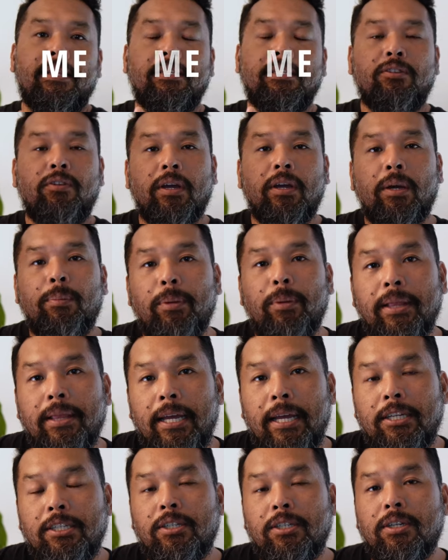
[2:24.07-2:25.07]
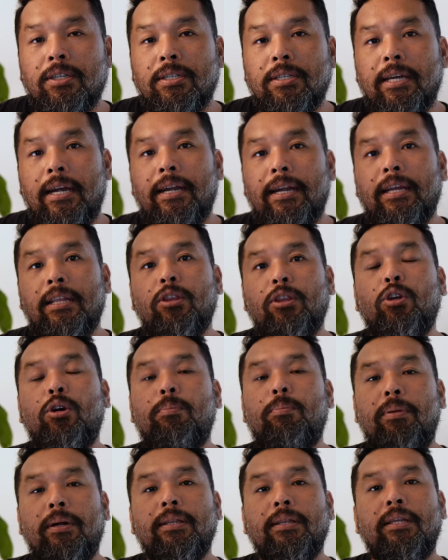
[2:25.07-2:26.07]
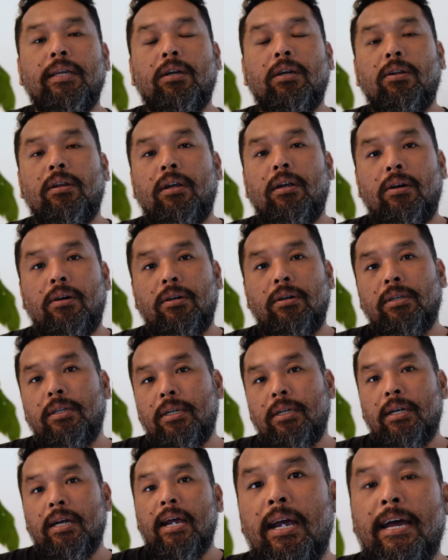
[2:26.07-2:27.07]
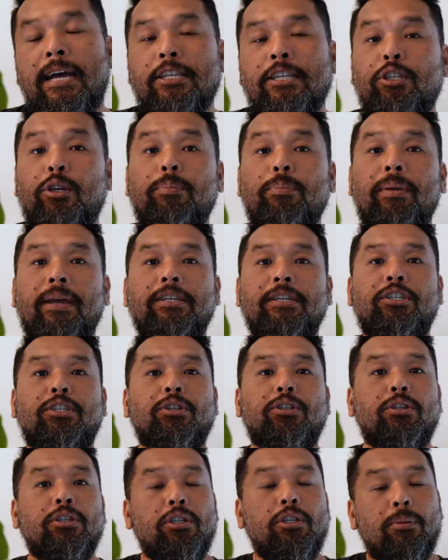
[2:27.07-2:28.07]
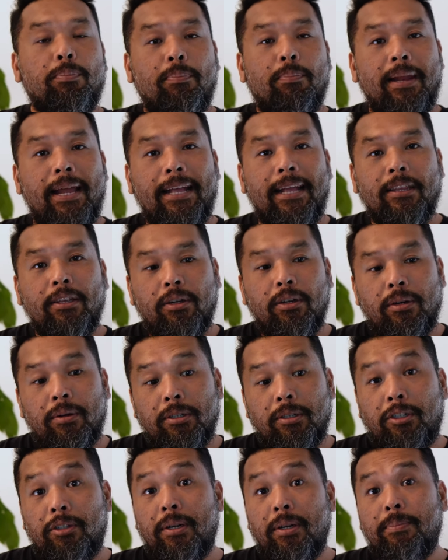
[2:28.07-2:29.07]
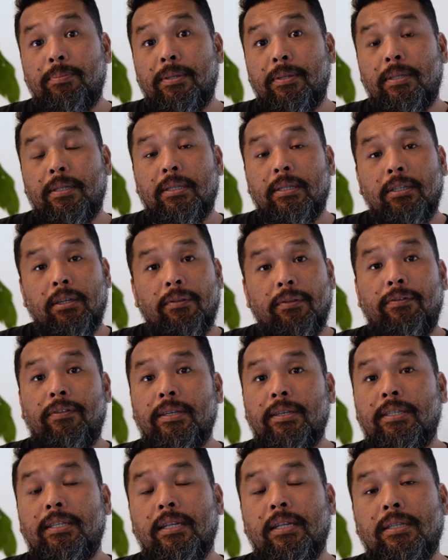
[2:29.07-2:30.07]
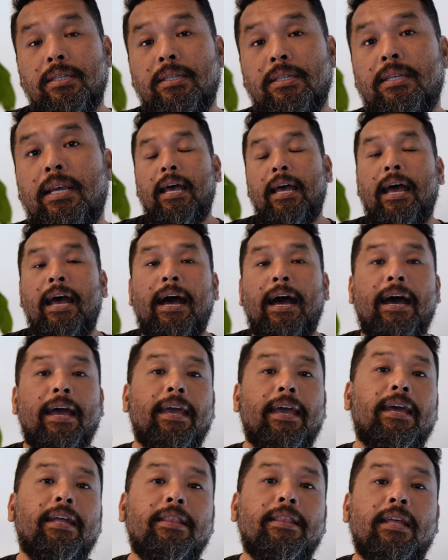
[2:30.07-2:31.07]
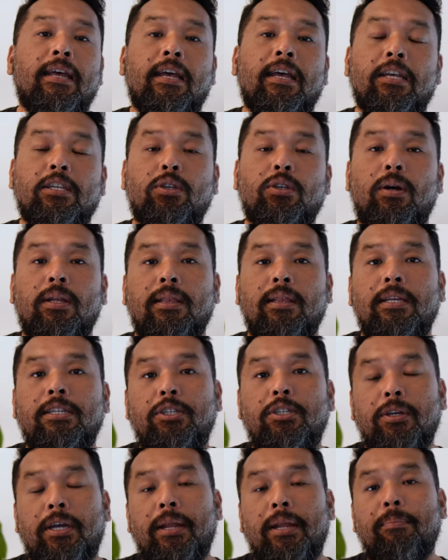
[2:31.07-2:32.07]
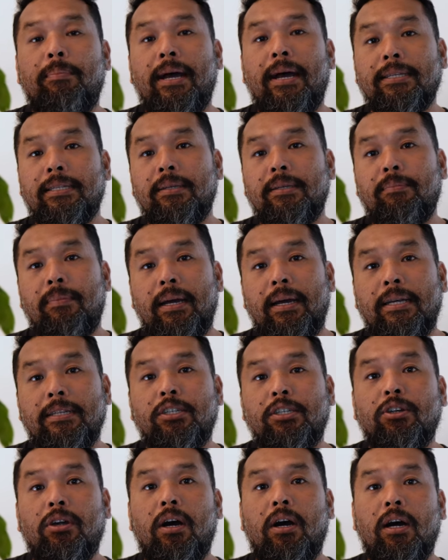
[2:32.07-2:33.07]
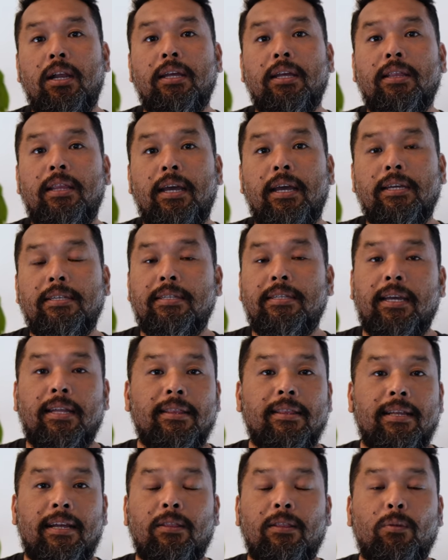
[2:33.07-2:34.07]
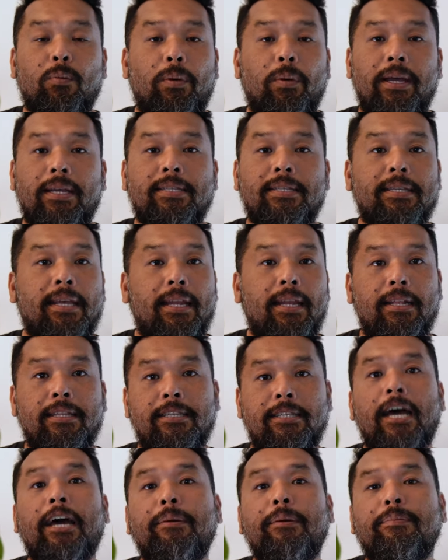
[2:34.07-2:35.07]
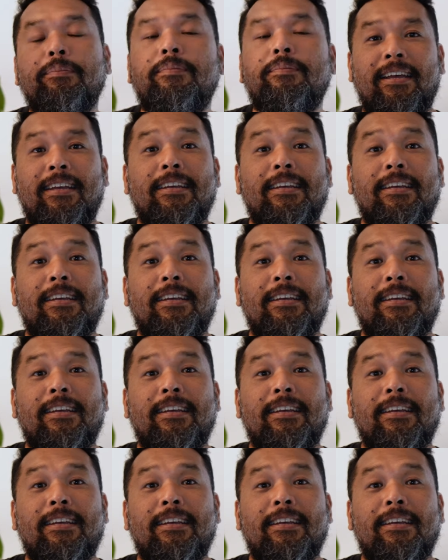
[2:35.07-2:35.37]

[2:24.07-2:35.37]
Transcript: These recommendations are in no particular order, so make sure you plan your trips, your visits ahead, so at least you can maximize your holidays and not waste any time.